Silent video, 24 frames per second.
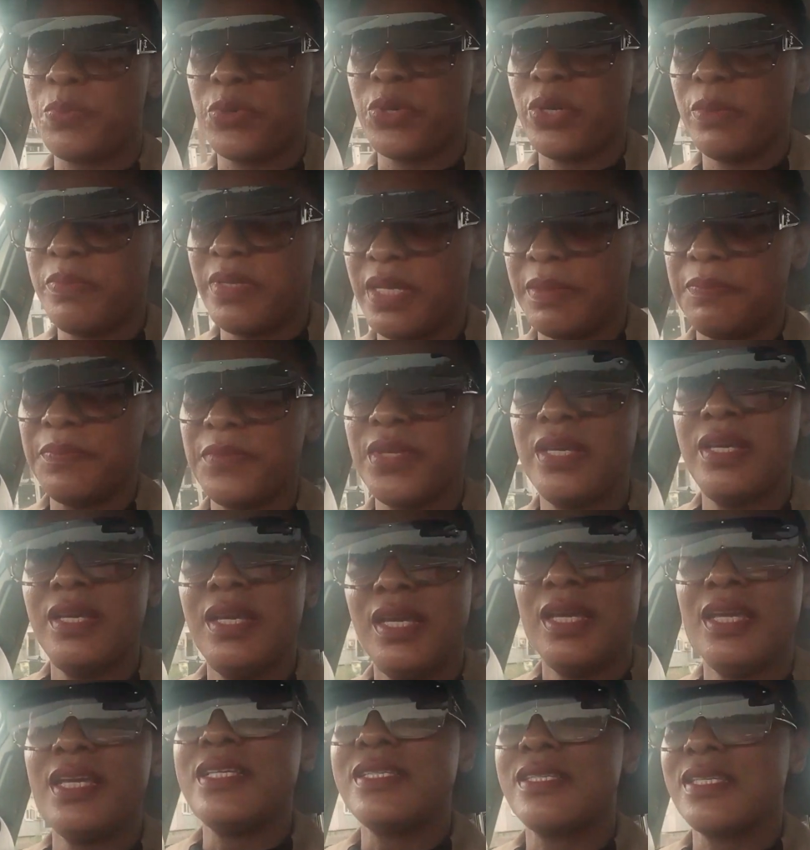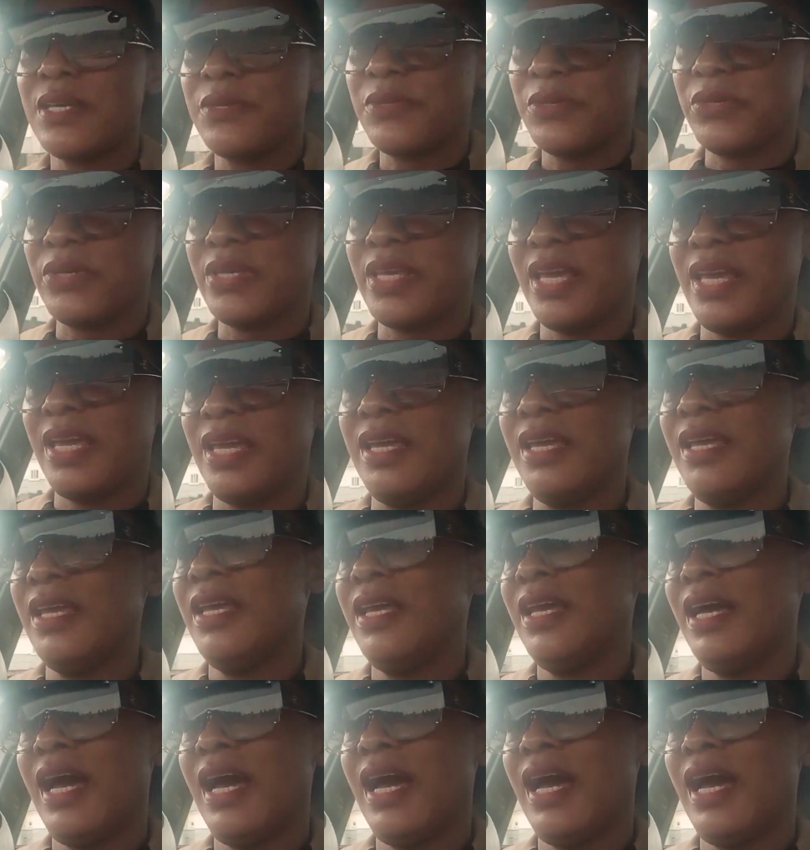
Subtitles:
problem. He said, okay.